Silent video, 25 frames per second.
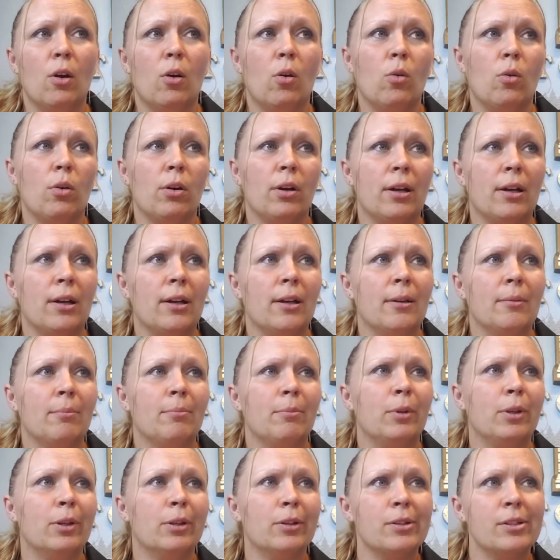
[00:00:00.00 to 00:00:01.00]
or
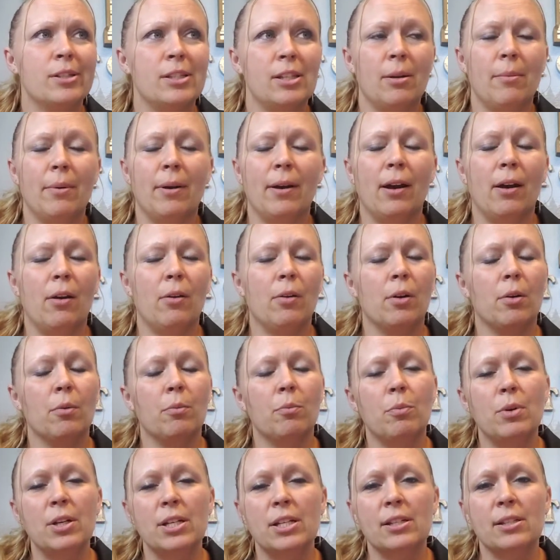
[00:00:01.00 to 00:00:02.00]
learned somehow, or
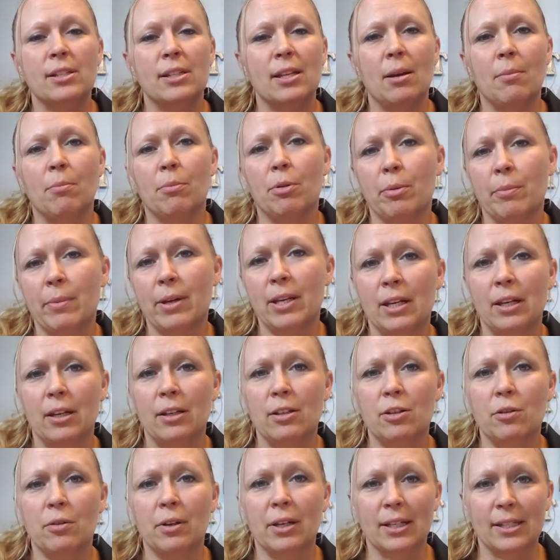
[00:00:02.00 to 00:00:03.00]
we just
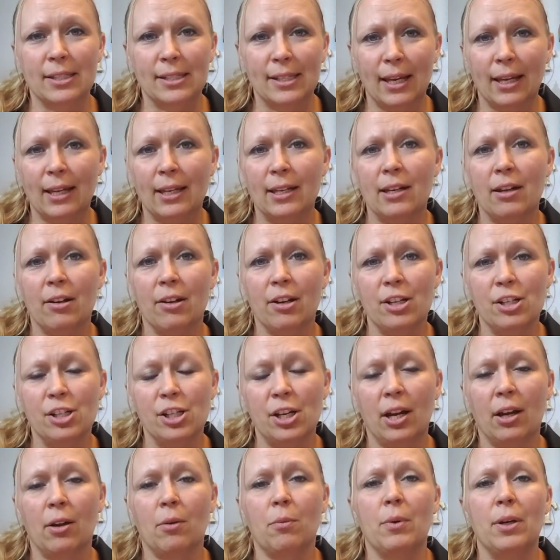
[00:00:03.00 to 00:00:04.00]
implemented doing a secondary
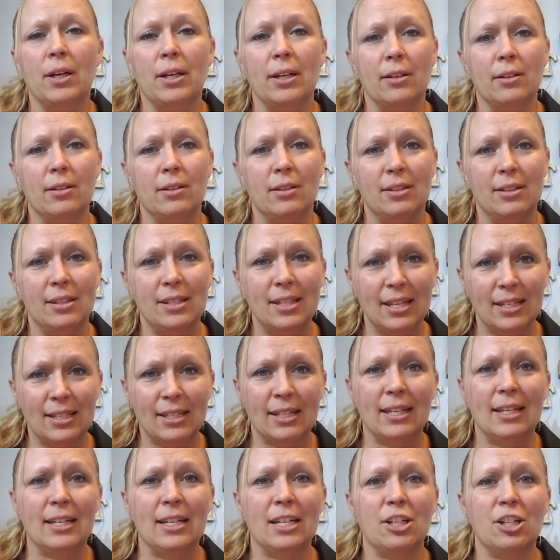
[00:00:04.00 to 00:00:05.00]
check when this
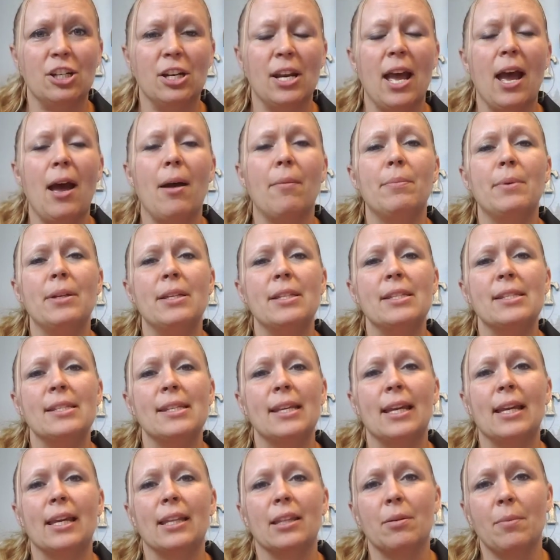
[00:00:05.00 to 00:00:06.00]
condition happens
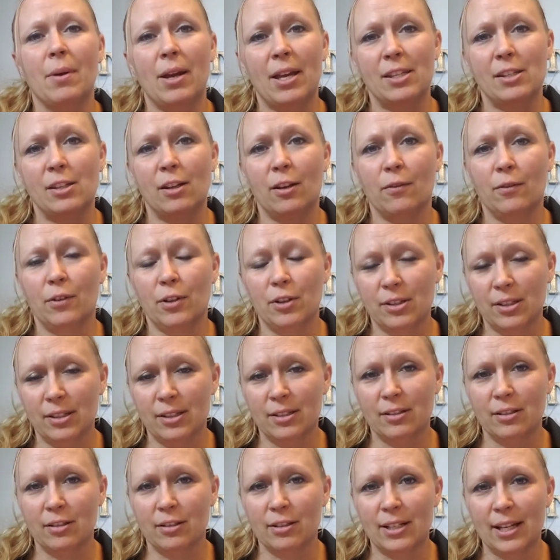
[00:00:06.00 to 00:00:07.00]
and the mass airflow
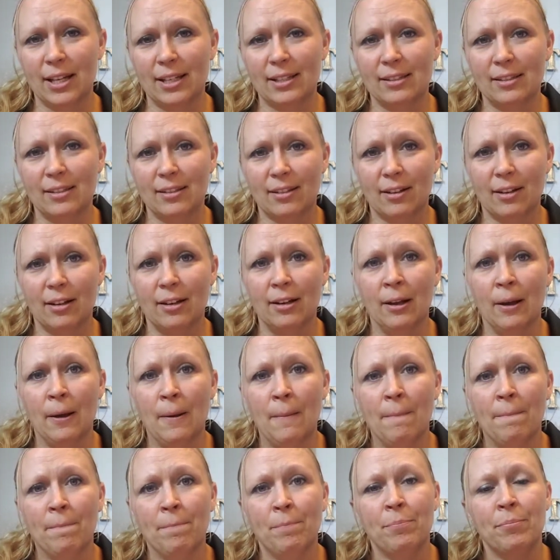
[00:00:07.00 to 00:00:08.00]
sensor tests good.
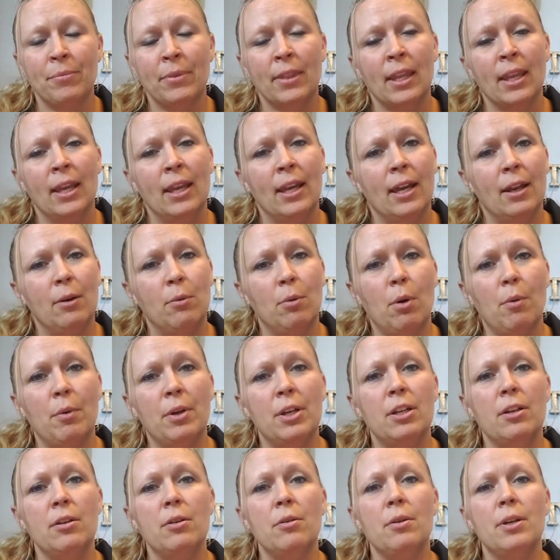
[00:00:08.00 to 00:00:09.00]
And what
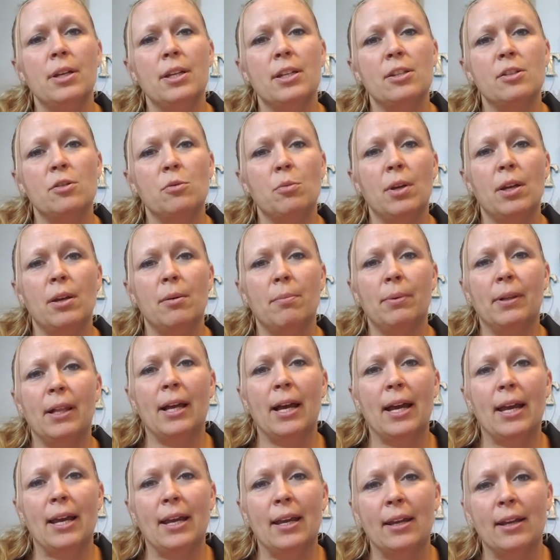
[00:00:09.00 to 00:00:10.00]
we do is we
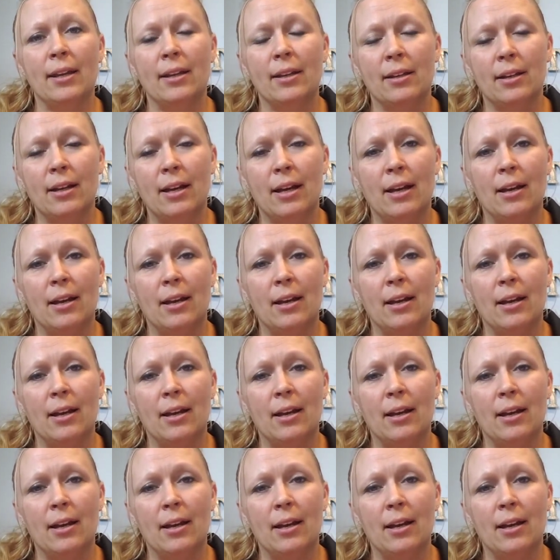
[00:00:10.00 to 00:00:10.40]
apply